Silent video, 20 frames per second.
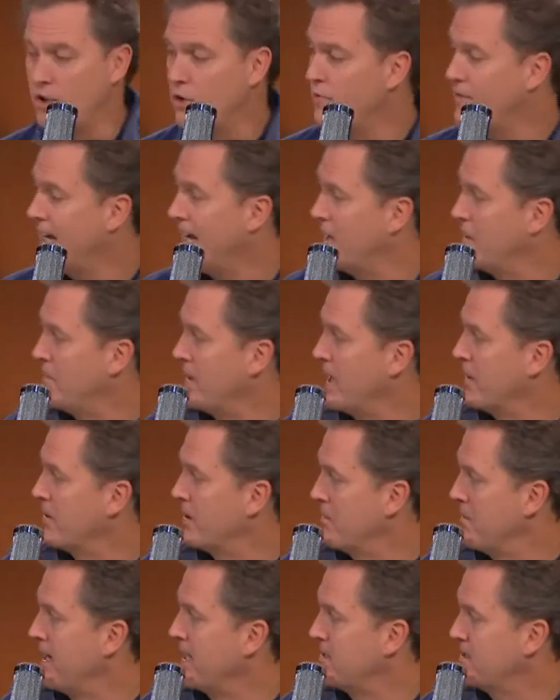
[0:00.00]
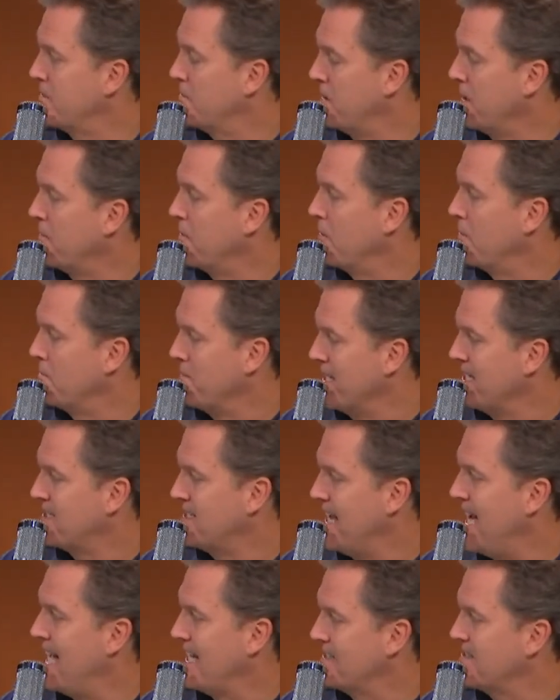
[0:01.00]
you've got to be able to make some people
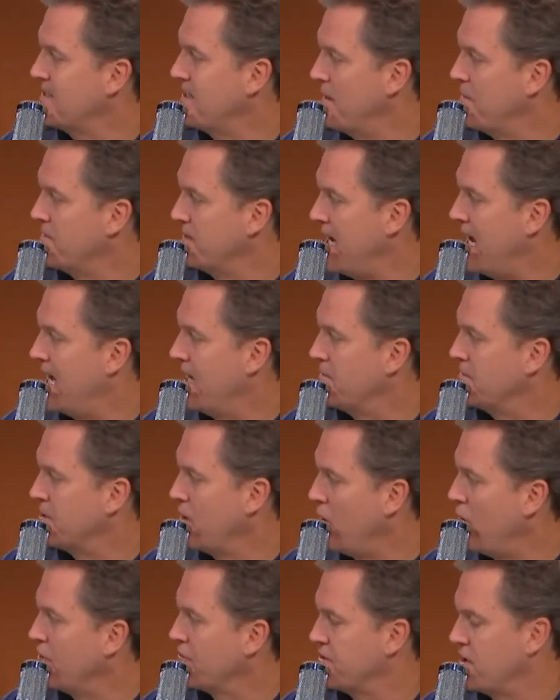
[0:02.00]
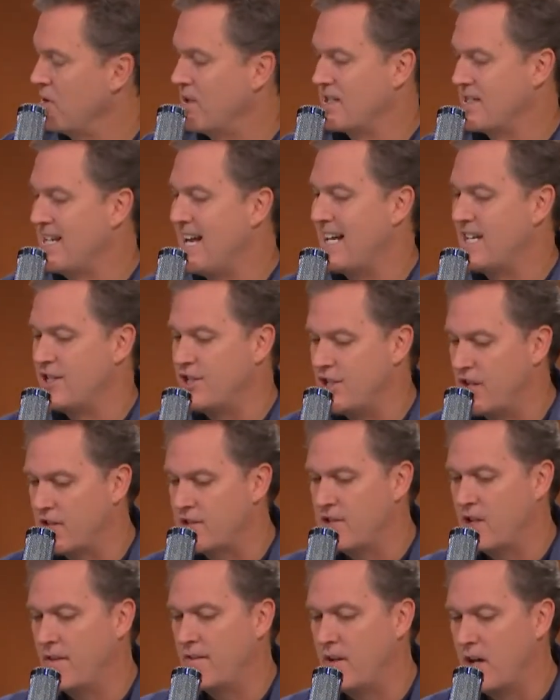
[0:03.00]
miss at some times also. It's not
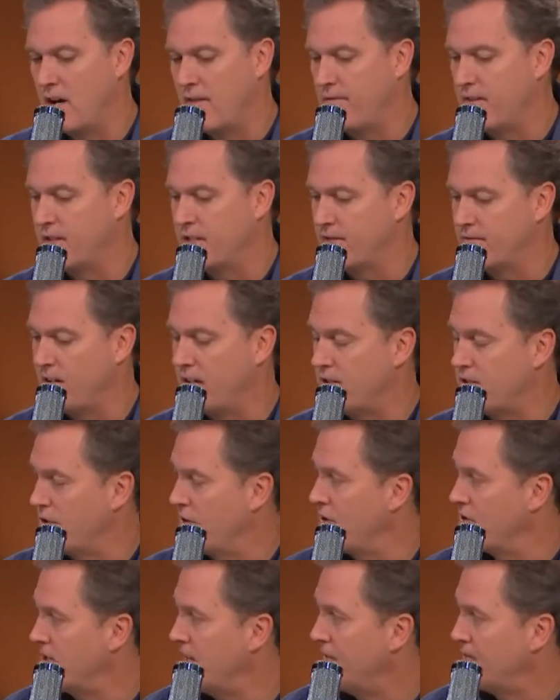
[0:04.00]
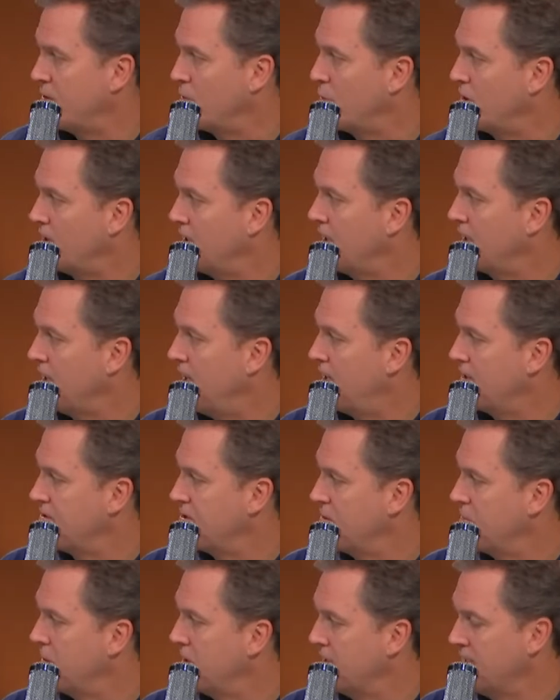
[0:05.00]
just on the offensive line, so those have to work in
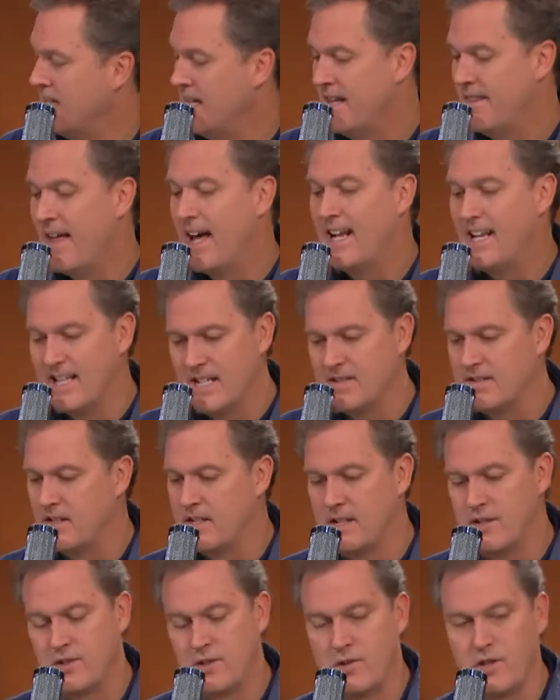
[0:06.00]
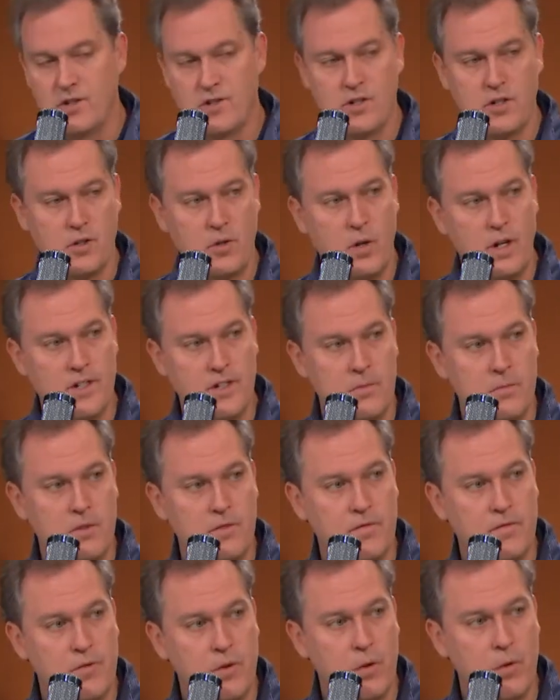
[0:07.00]
concert, but that is an issue. There's no question
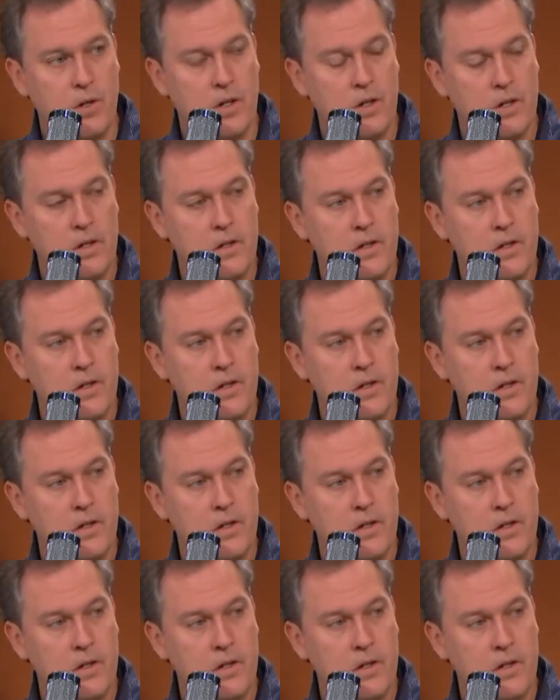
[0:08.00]
moving forward.